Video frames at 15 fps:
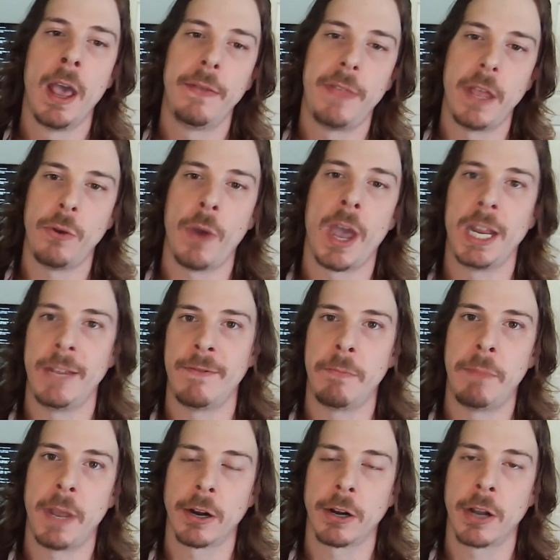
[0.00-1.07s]
Then you had even
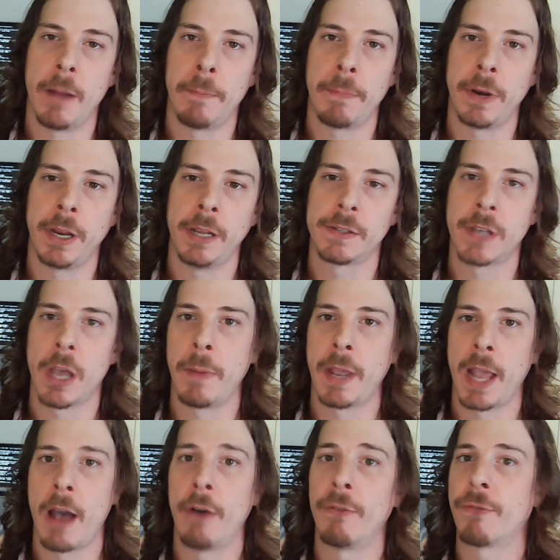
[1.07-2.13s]
bigger companies
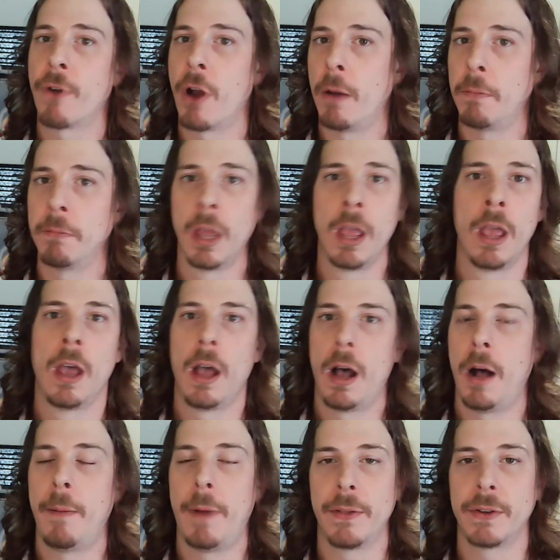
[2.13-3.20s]
coming out from
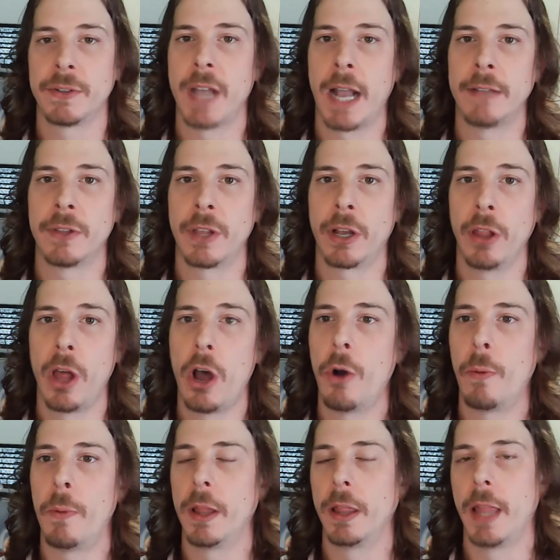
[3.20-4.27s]
other sides of the
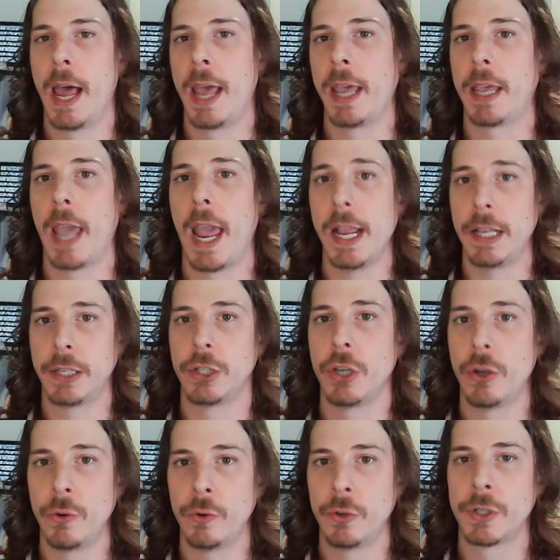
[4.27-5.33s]
globe, like
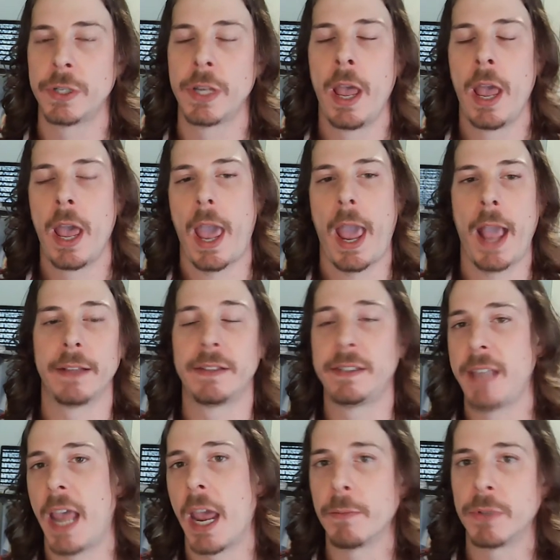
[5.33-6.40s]
Asus and
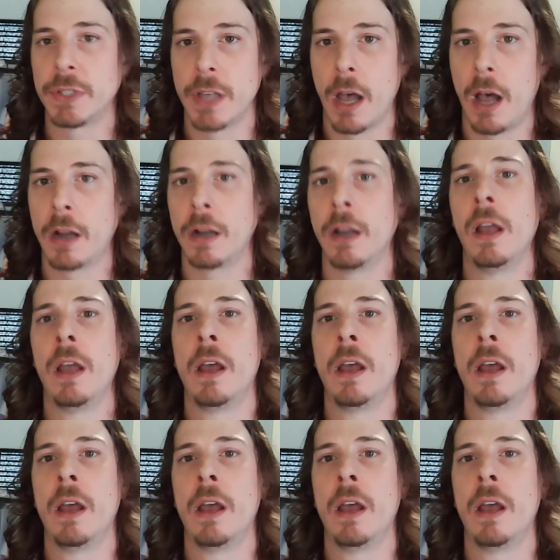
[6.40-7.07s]
Samsung,